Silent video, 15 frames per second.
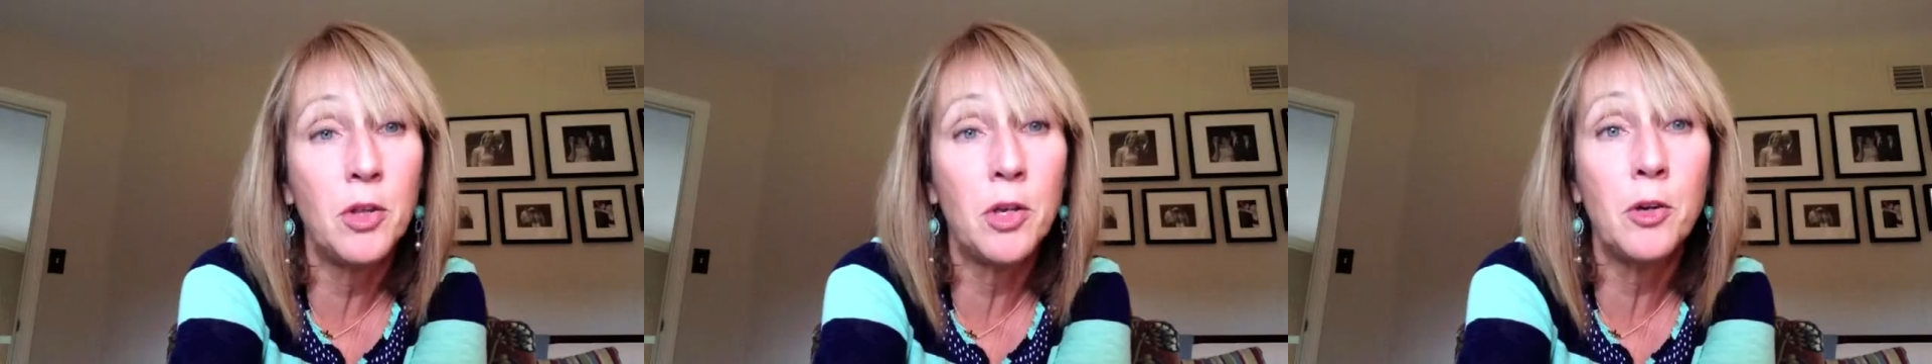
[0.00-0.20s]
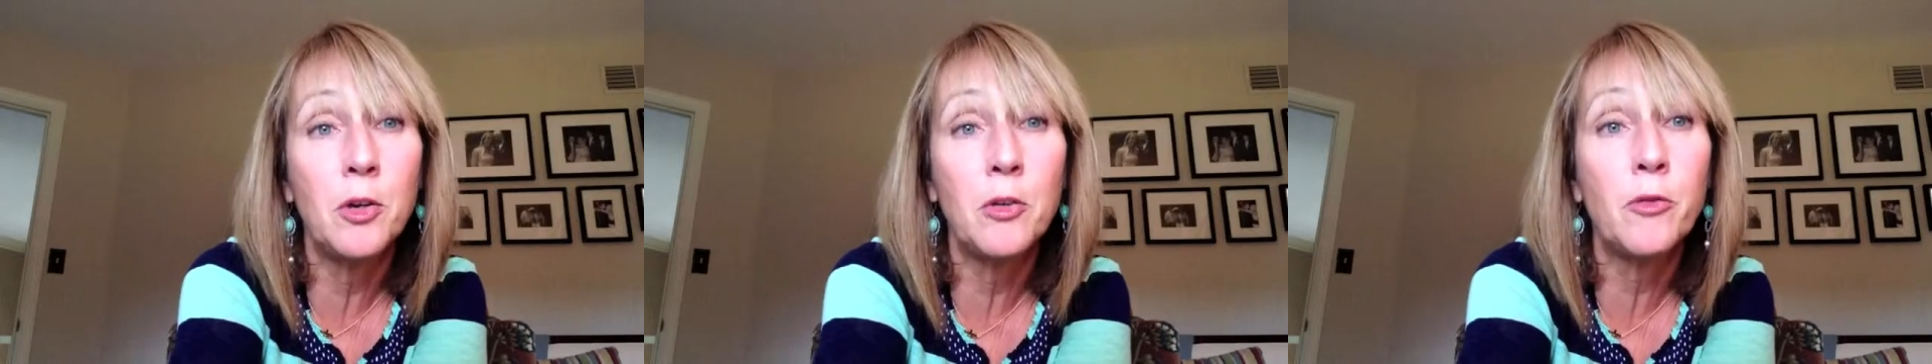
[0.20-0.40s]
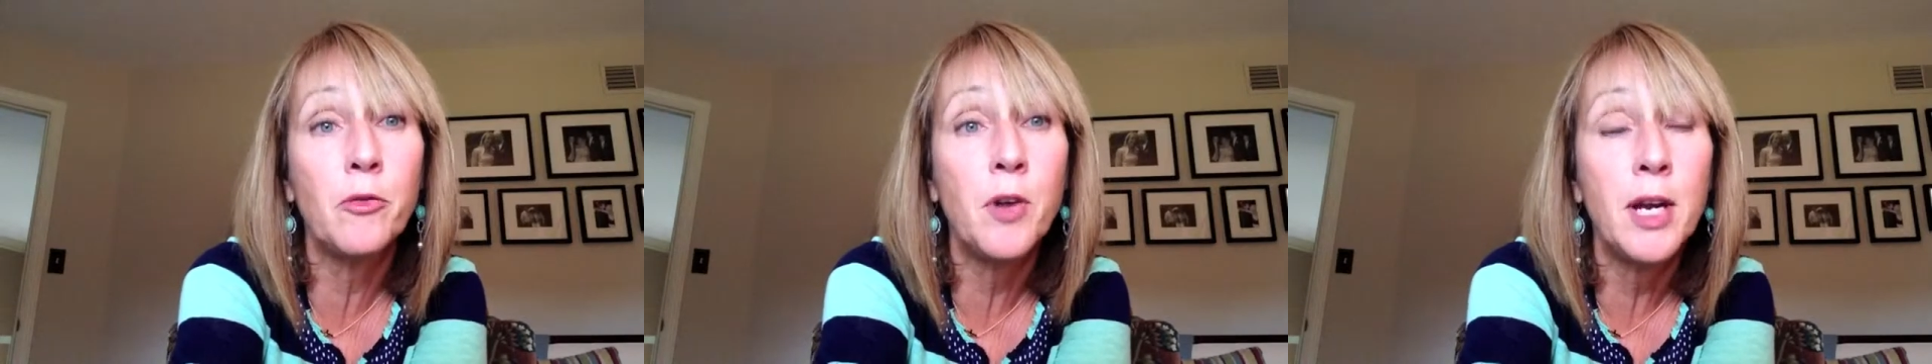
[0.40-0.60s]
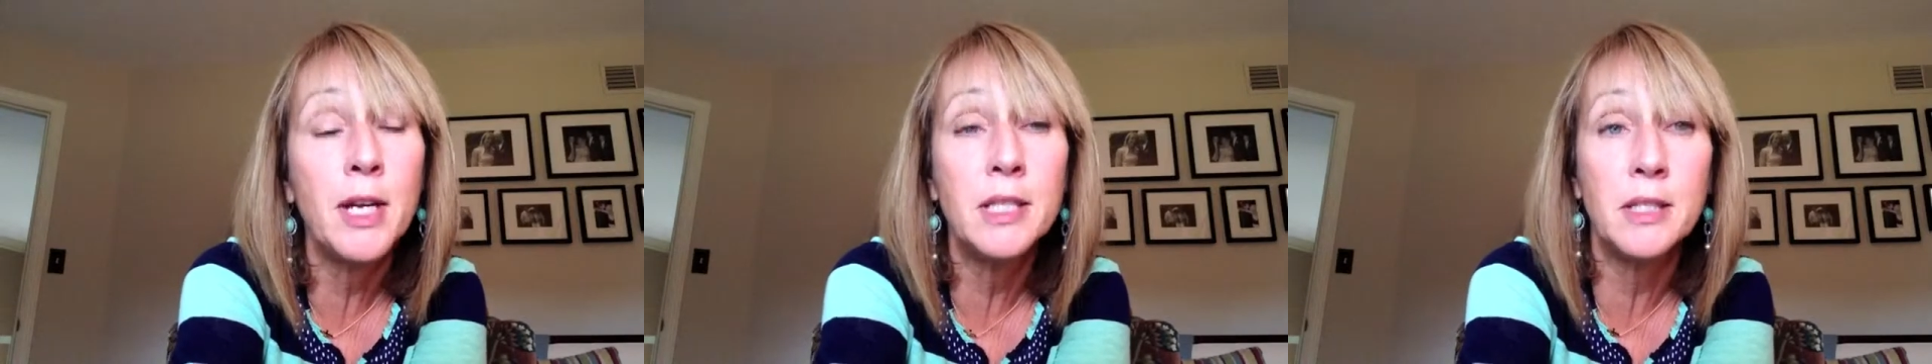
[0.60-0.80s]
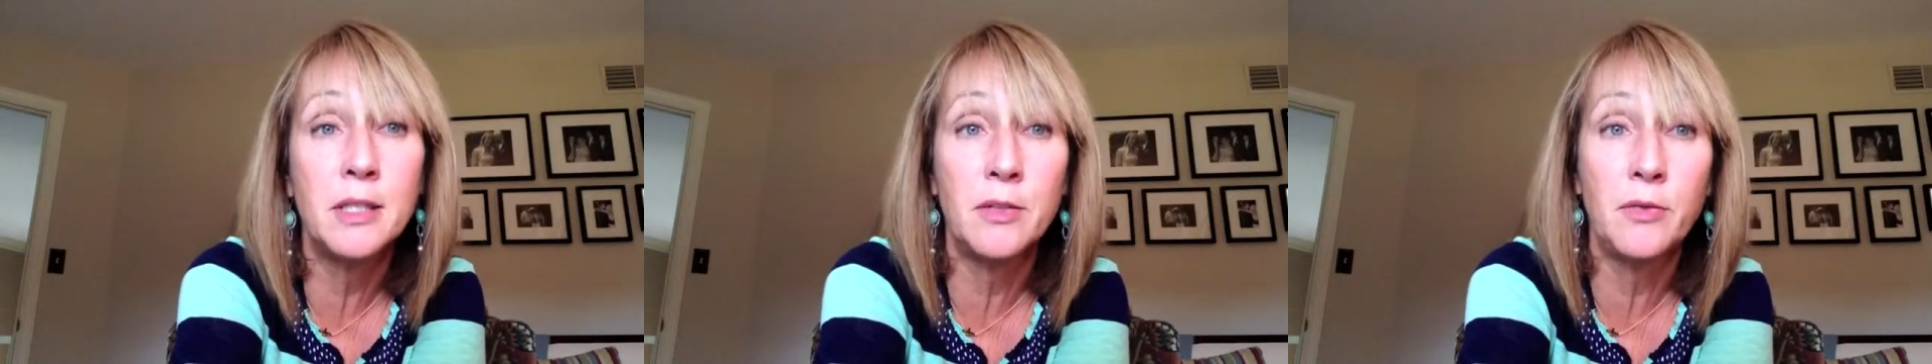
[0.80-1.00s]
their
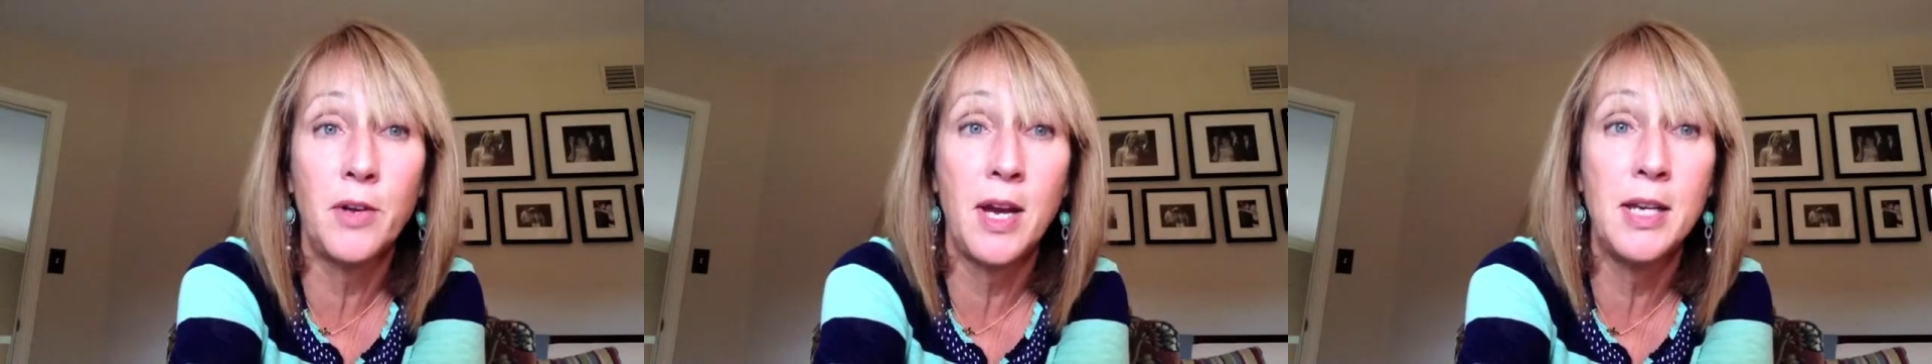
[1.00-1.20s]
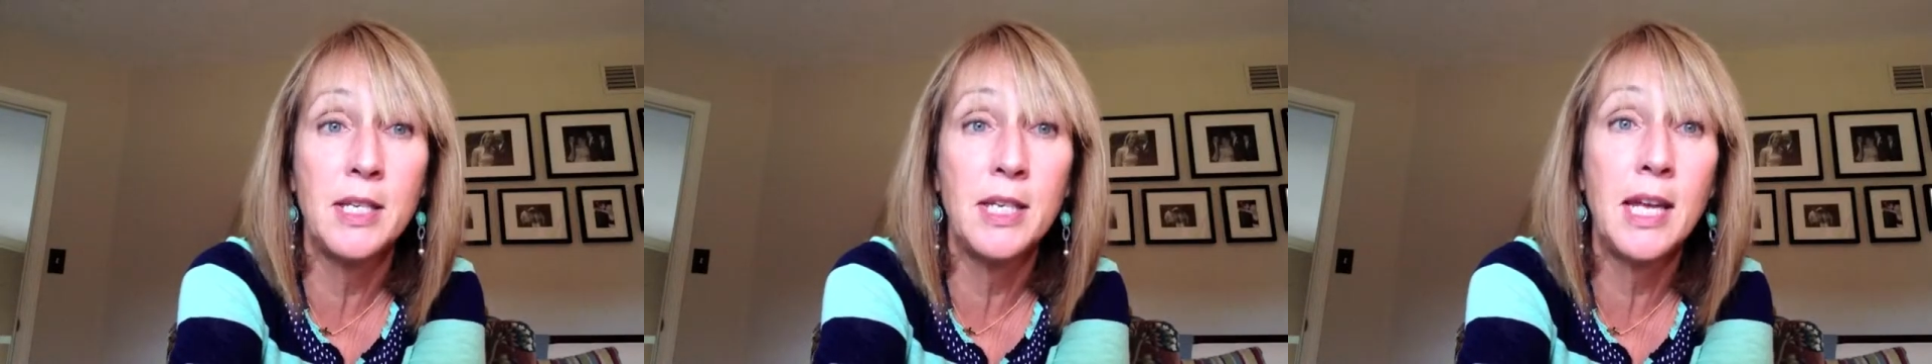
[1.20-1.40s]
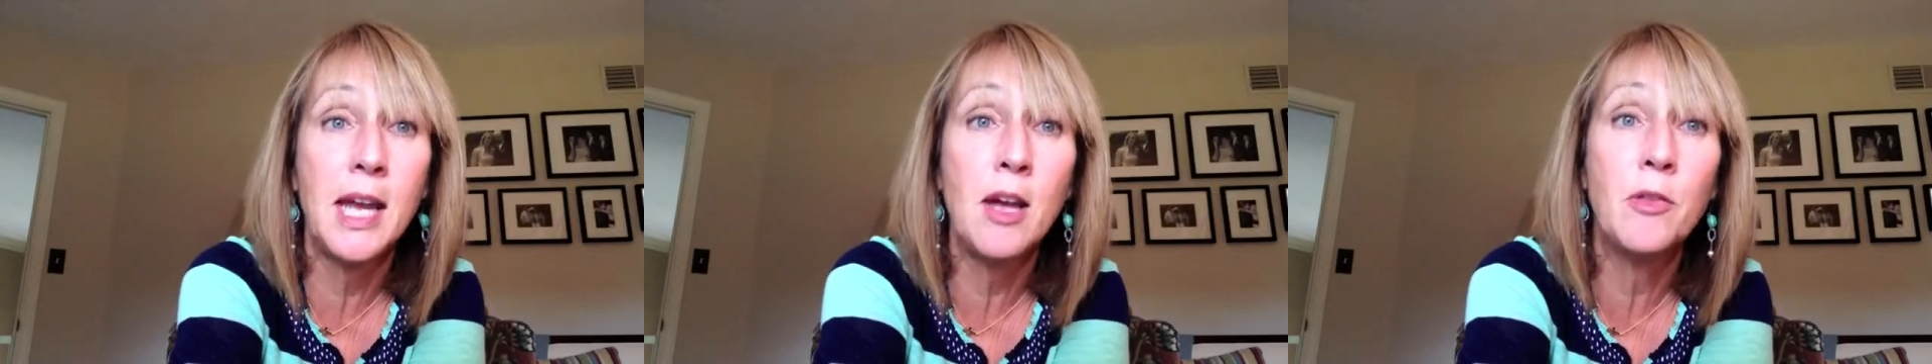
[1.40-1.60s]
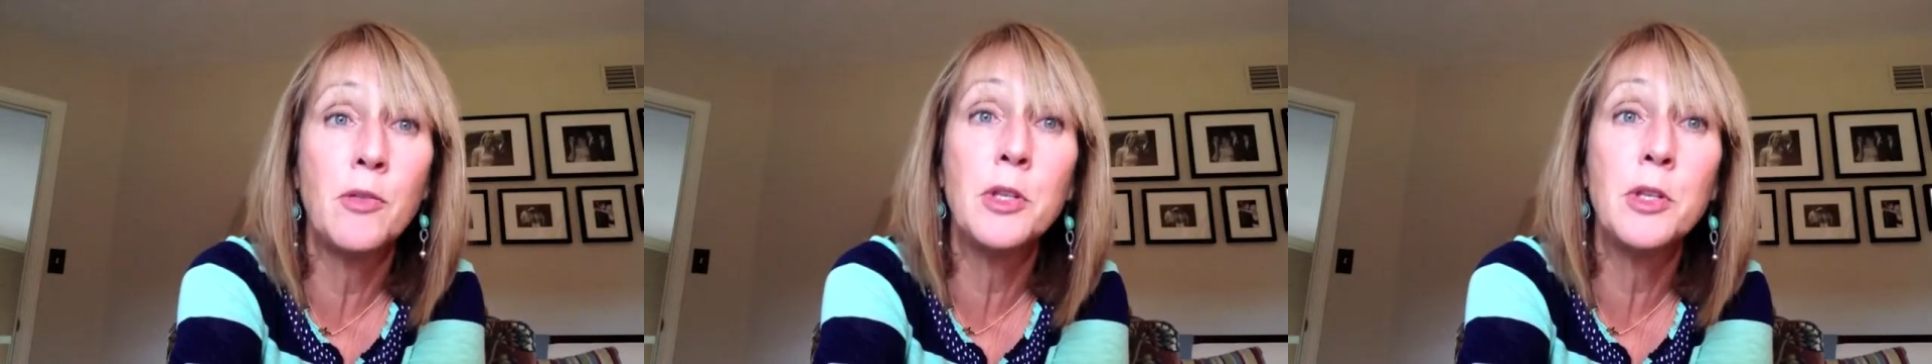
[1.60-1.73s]
friends finding out,